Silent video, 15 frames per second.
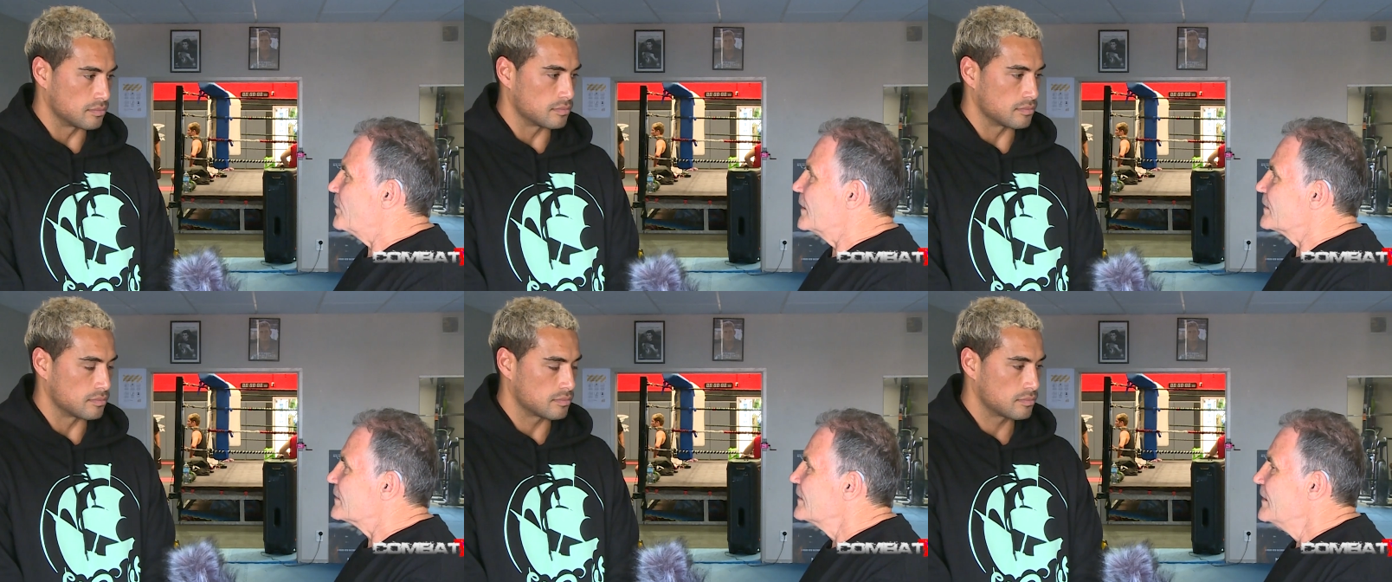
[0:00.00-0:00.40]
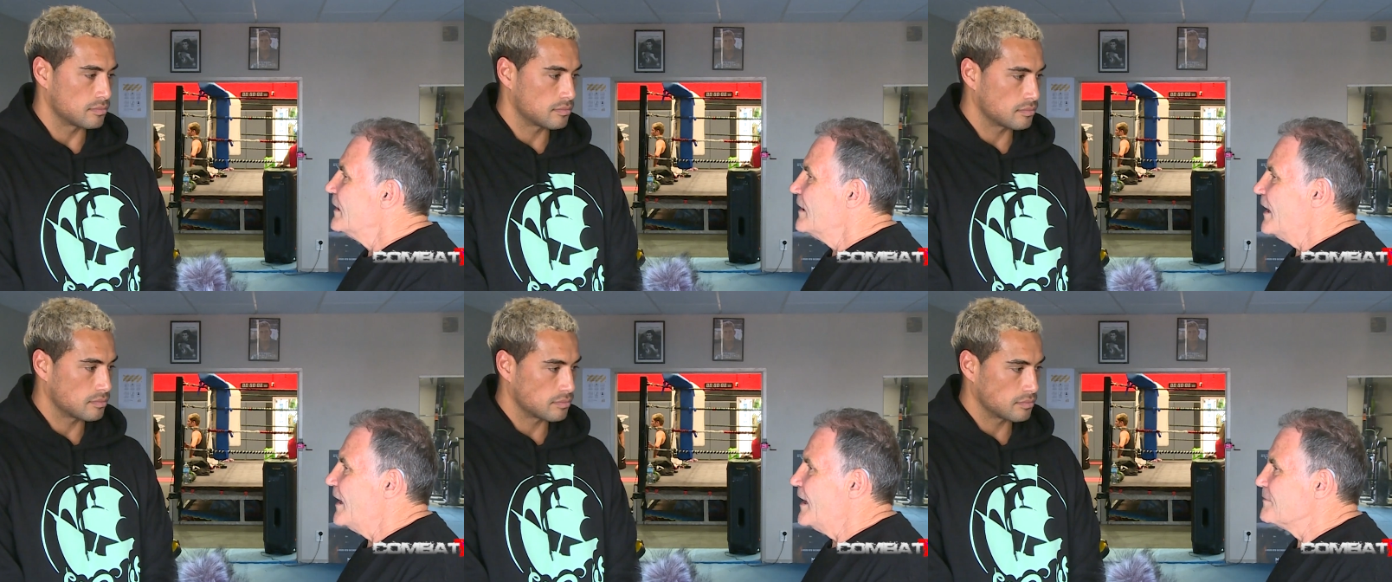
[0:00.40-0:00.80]
Speaker 1: but
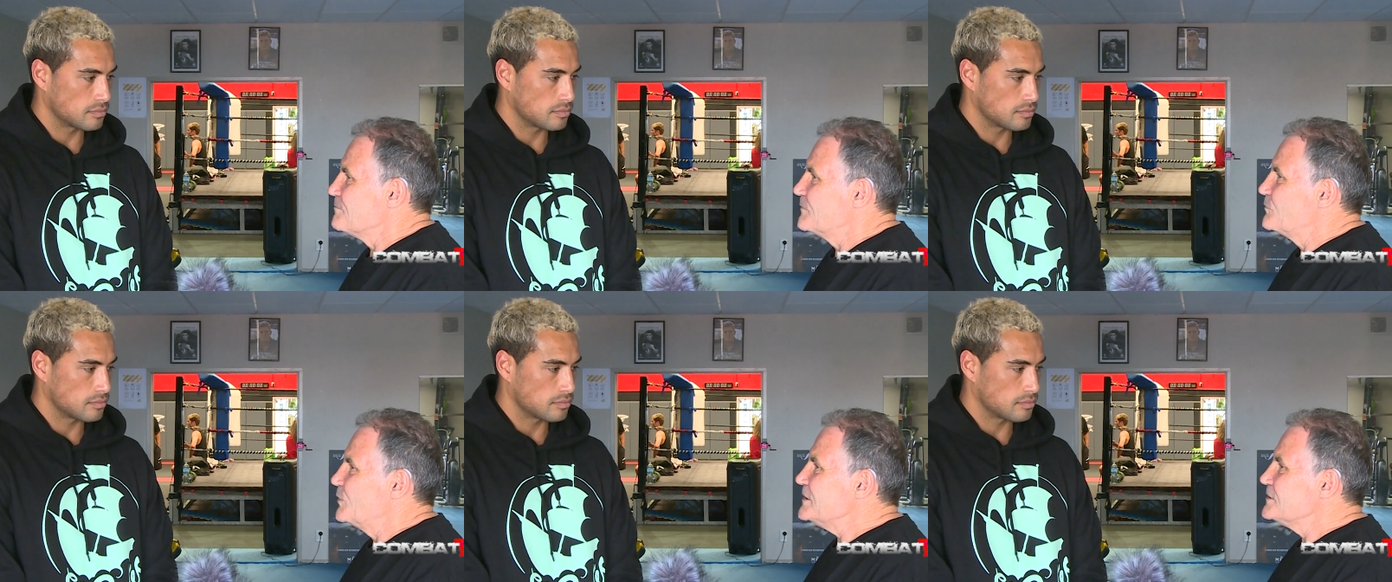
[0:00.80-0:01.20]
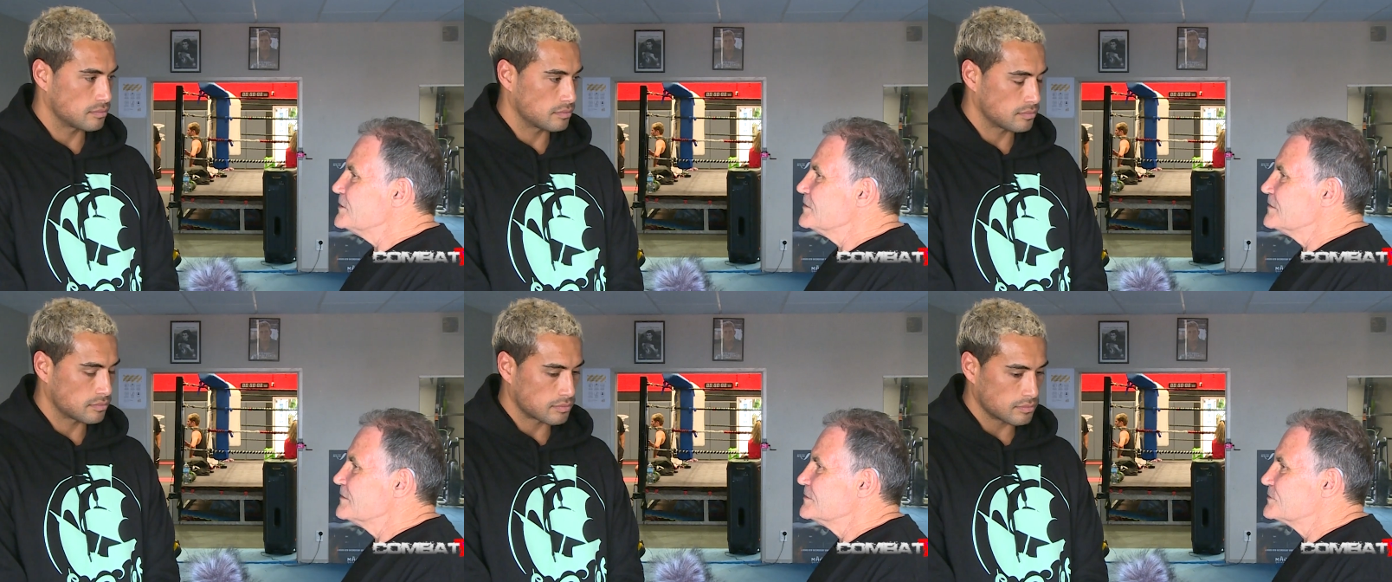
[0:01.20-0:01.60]
um, when
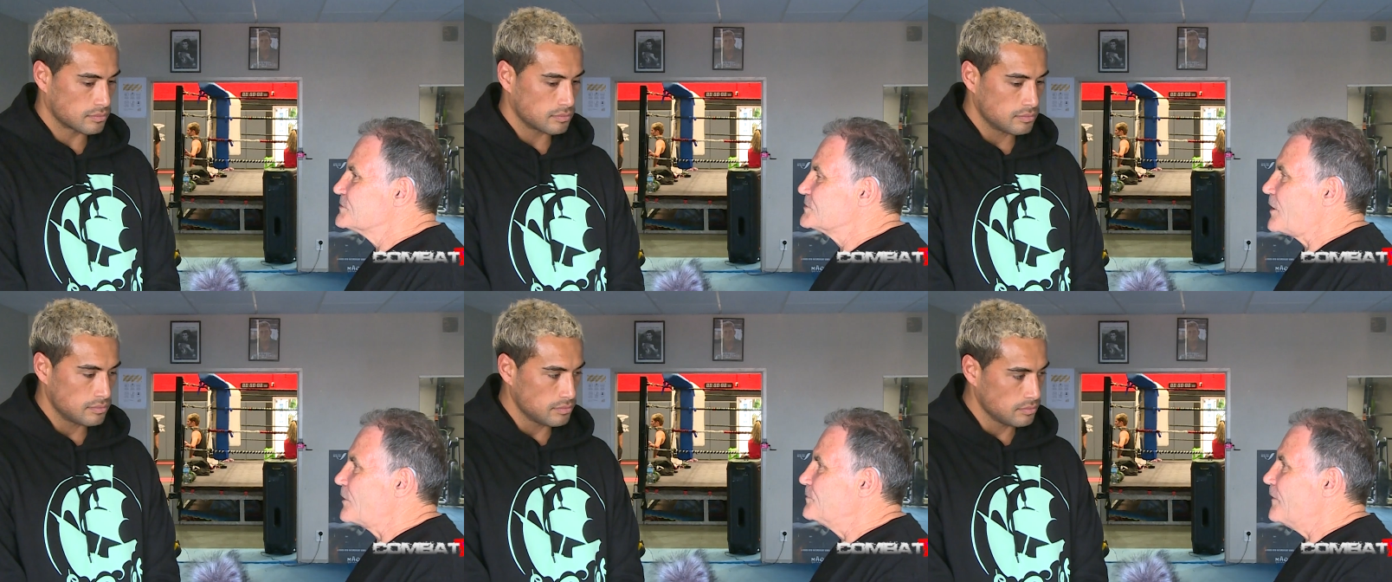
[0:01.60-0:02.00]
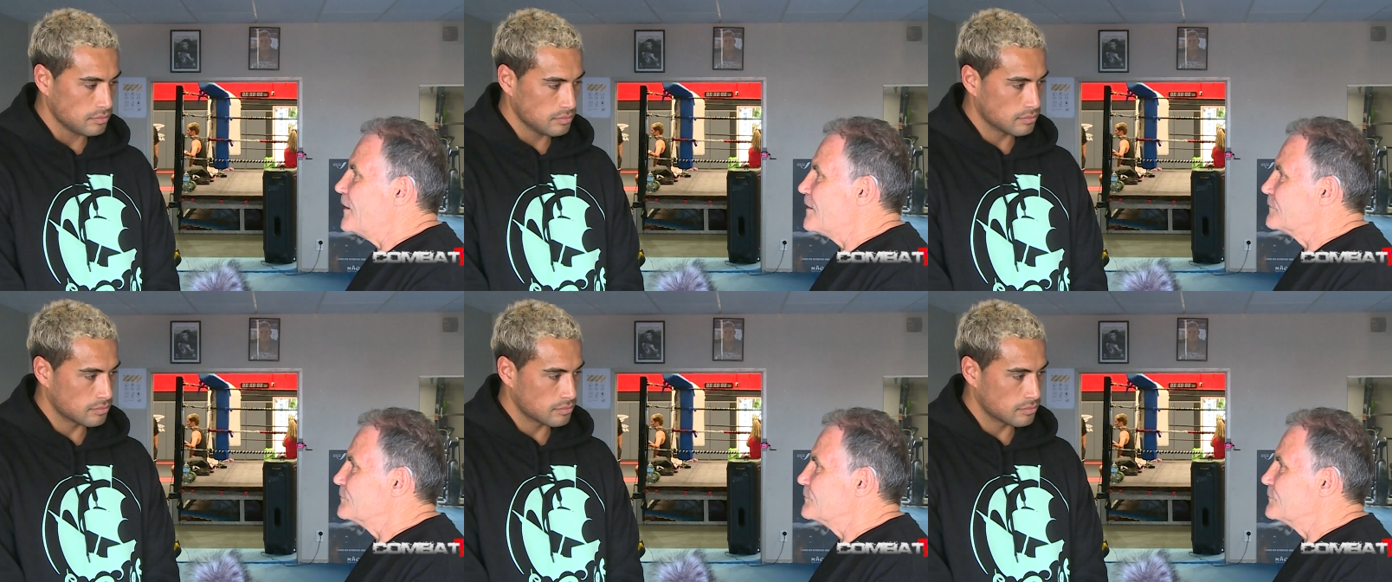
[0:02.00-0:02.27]
you're so far